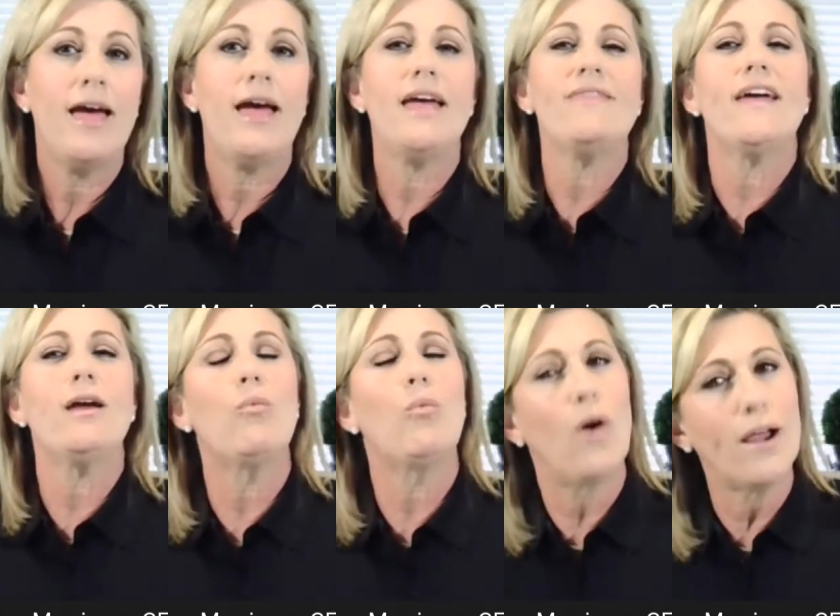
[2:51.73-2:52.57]
and they
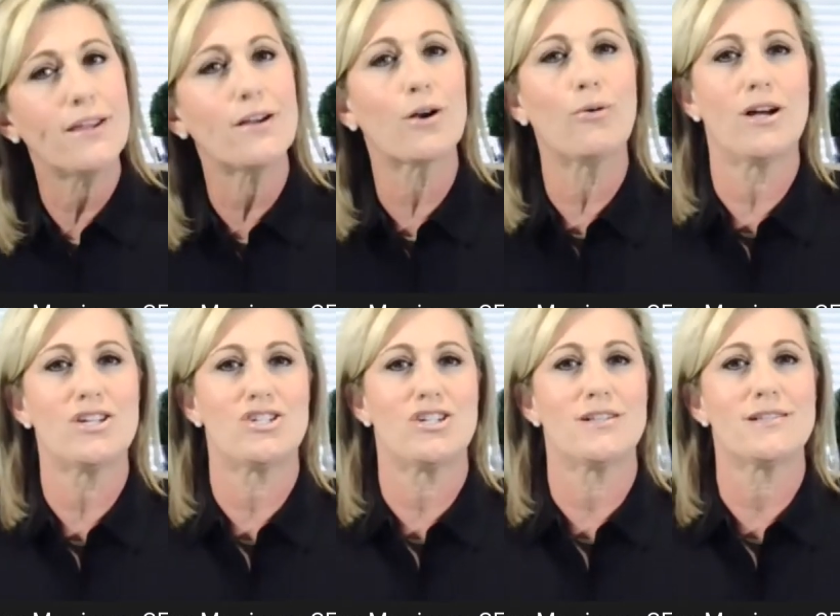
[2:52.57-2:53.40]
want your
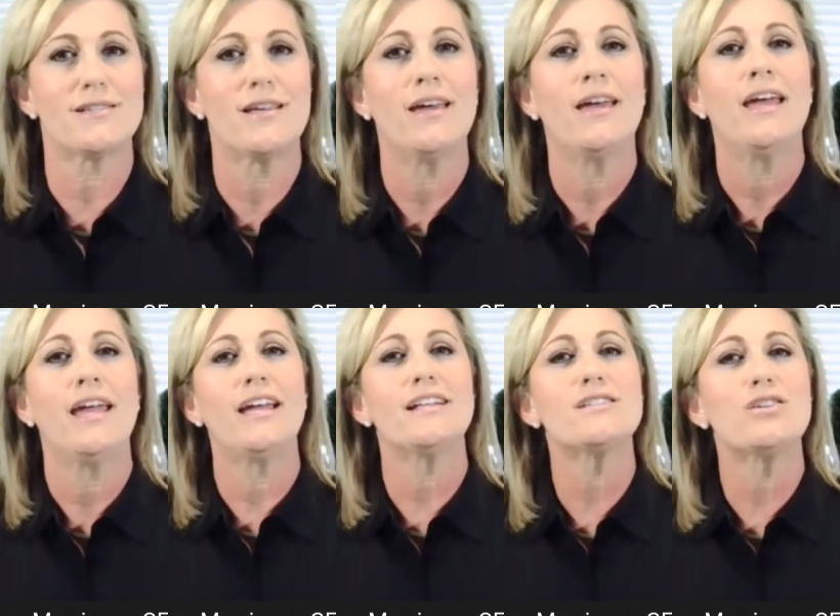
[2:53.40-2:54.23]
questions.
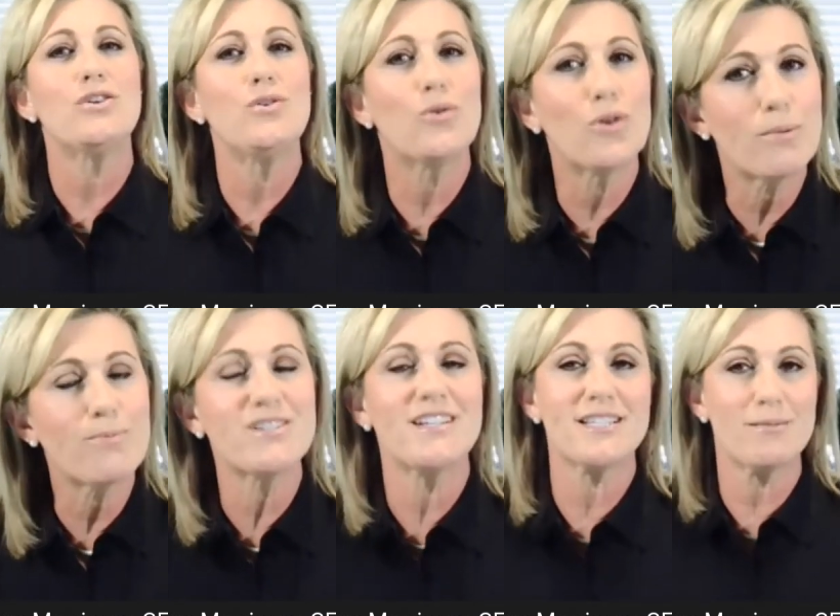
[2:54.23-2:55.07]
It's your
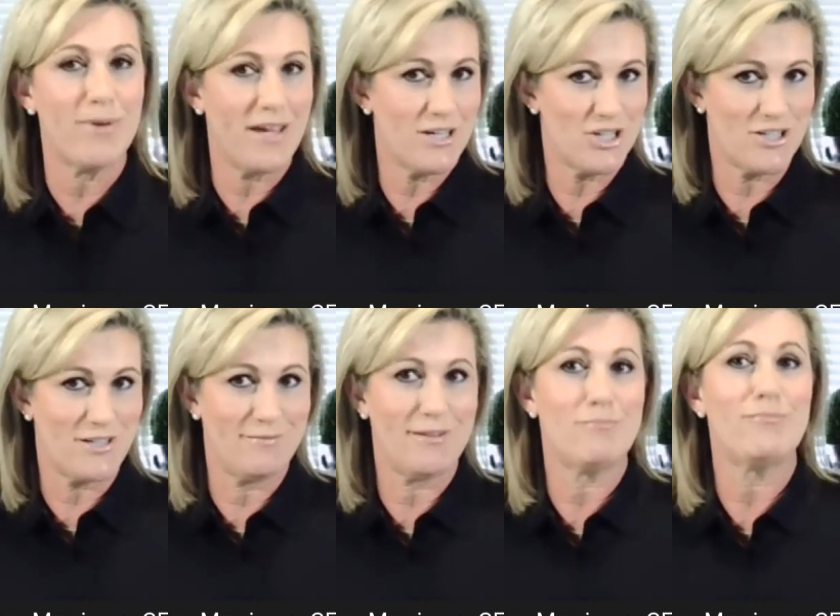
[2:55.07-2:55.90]

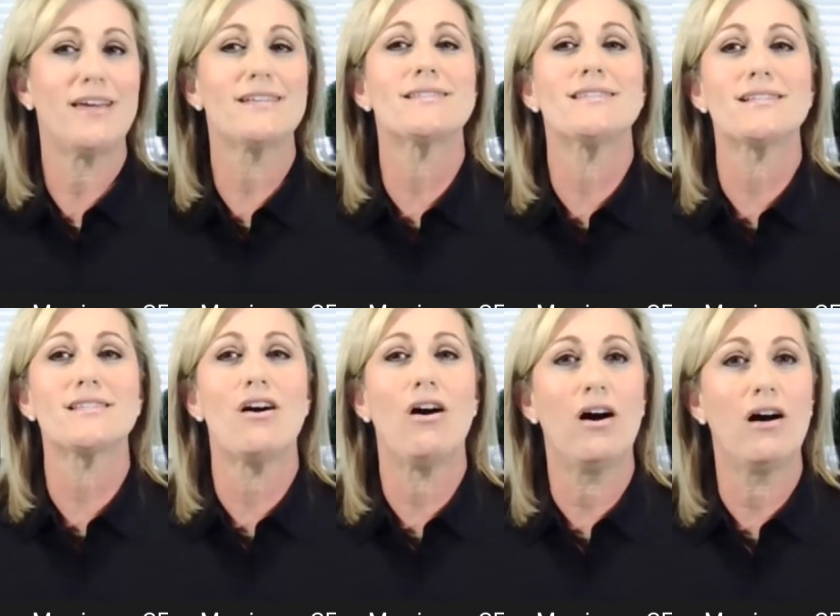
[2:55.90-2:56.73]
participation that makes this
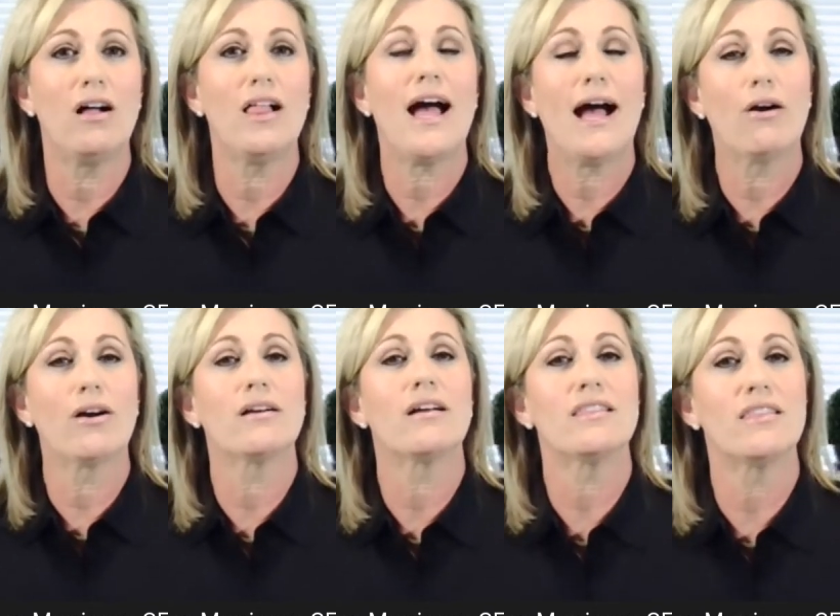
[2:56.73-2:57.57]
all
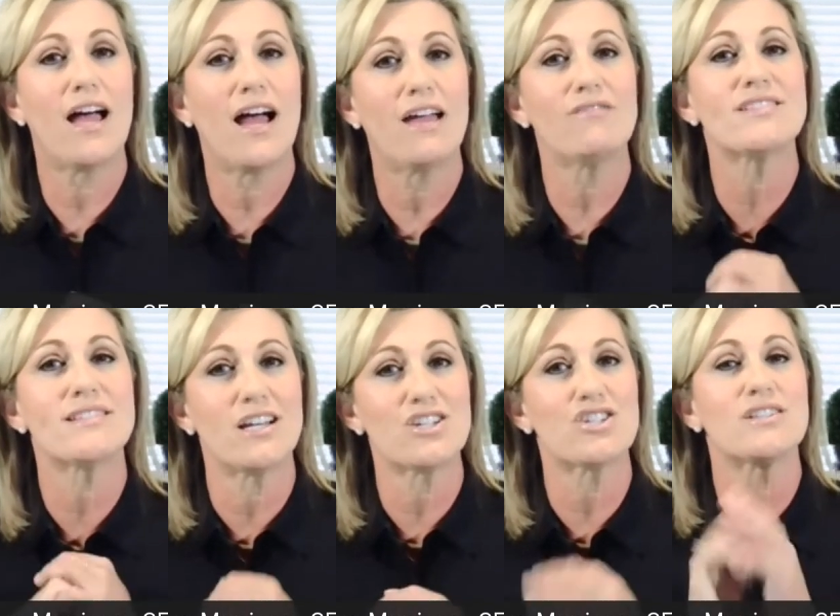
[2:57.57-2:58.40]
our live
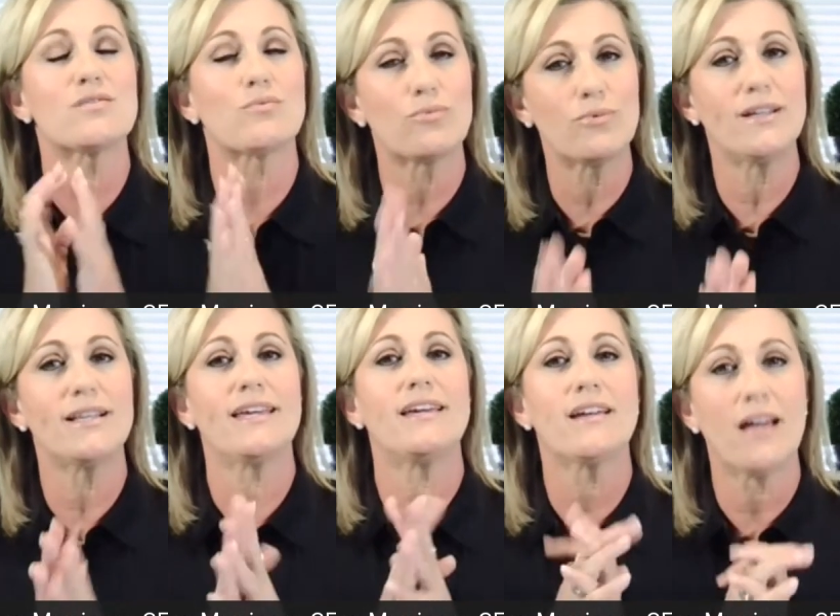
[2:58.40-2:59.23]
sessions
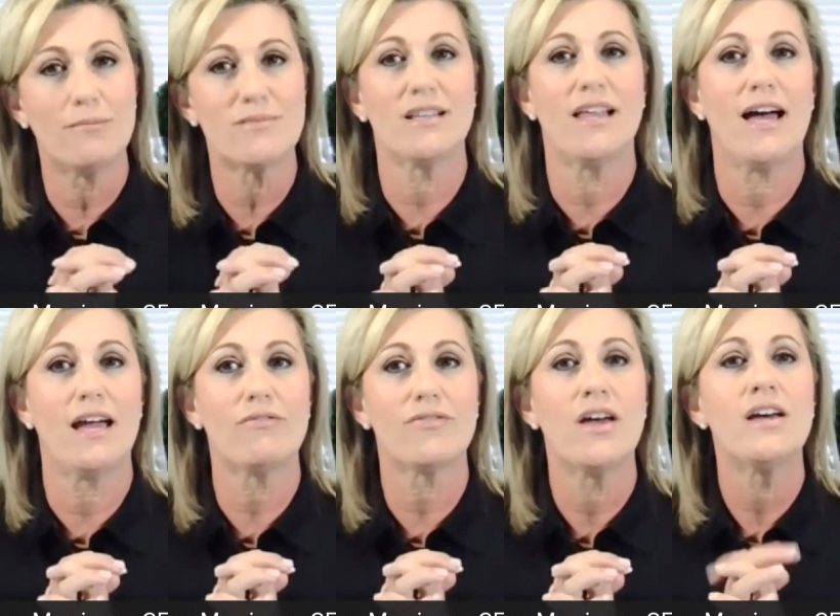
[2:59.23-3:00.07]
really come to life.
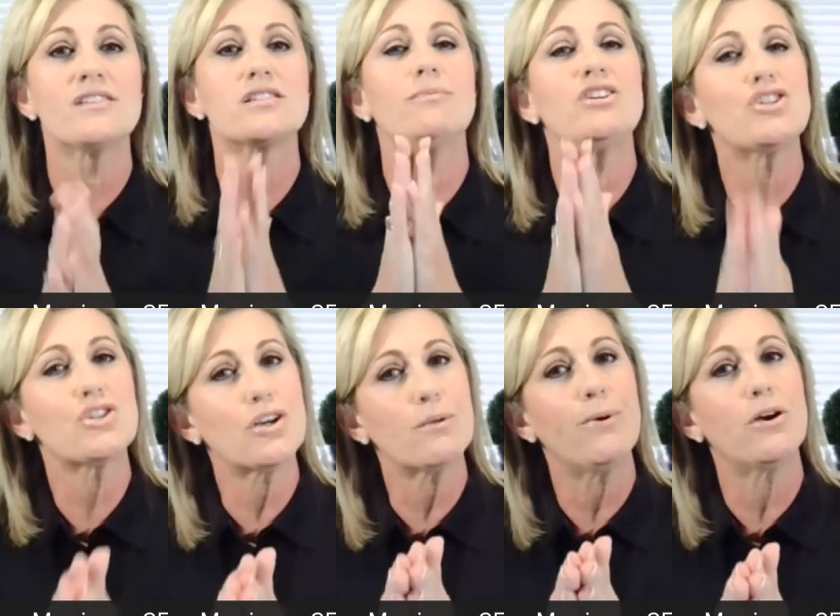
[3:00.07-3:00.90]
So be
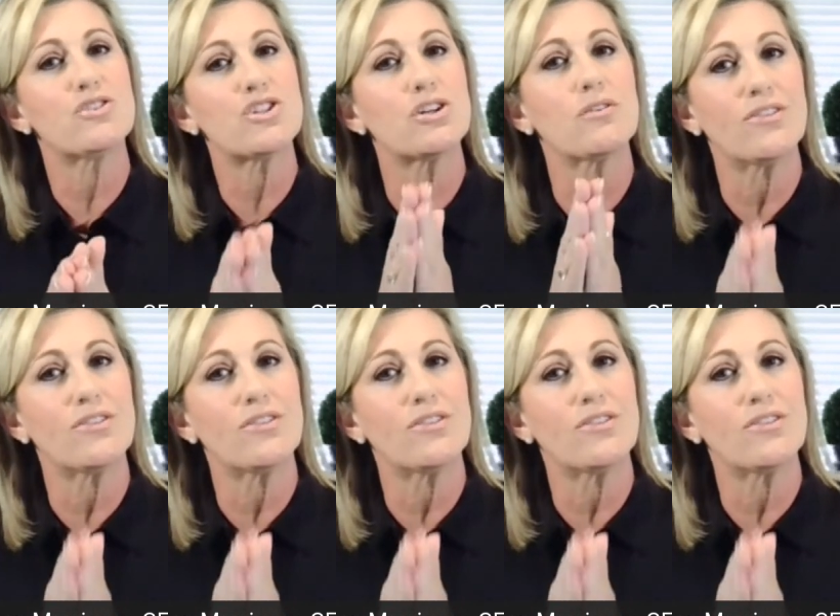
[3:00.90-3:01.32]
sure to post your